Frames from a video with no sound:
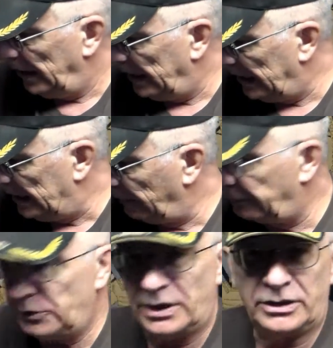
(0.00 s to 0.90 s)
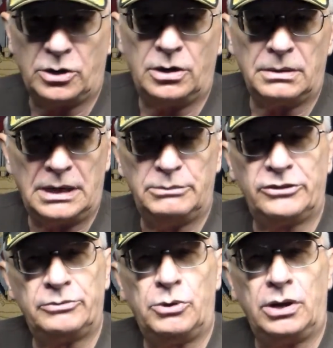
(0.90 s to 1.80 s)
And I have a few other couple
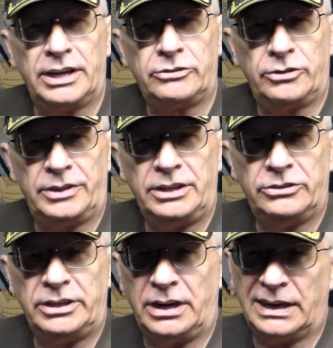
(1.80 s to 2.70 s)
small extra things in there.